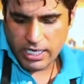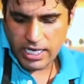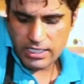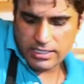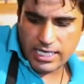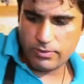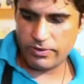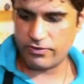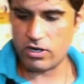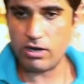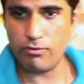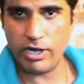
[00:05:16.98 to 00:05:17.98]
nice. That we've
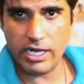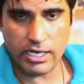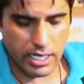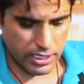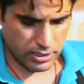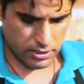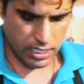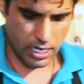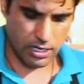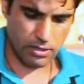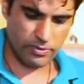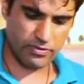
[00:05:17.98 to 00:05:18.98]
got a really nice,
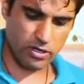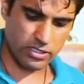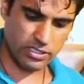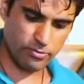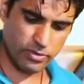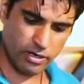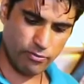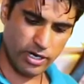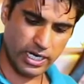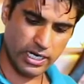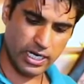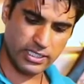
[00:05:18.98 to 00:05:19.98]
a
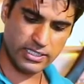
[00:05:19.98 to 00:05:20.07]
really nice